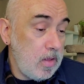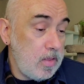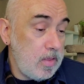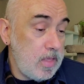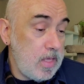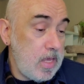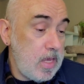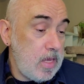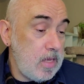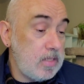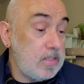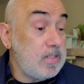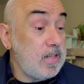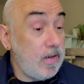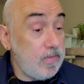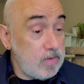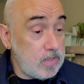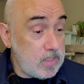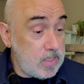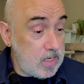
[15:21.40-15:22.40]
The
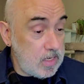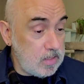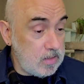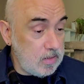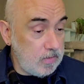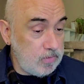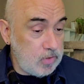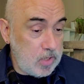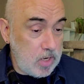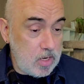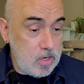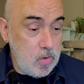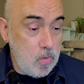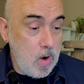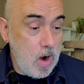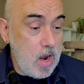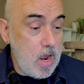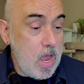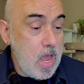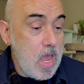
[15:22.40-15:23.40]
17th of
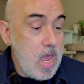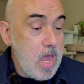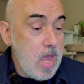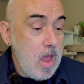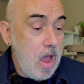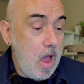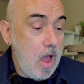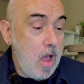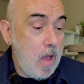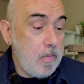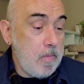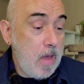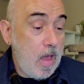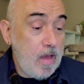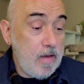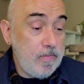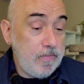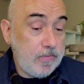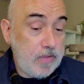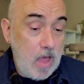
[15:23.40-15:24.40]
January,
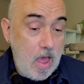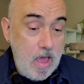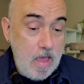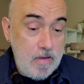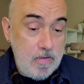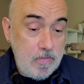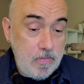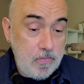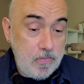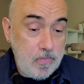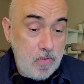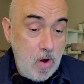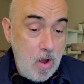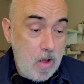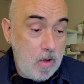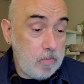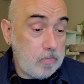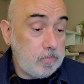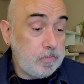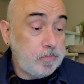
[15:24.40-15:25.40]
I fly
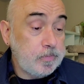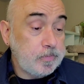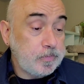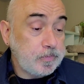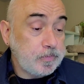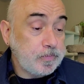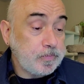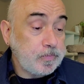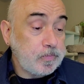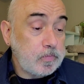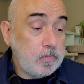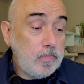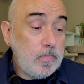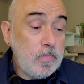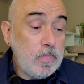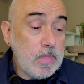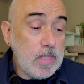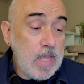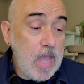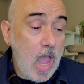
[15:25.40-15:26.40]
from
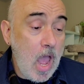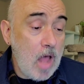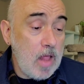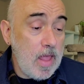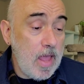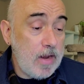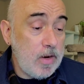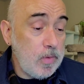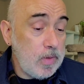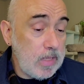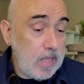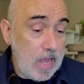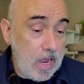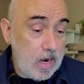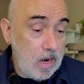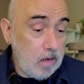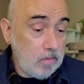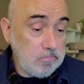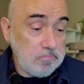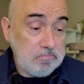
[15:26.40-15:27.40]
LA to
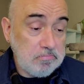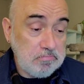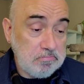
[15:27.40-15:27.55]
Atlanta.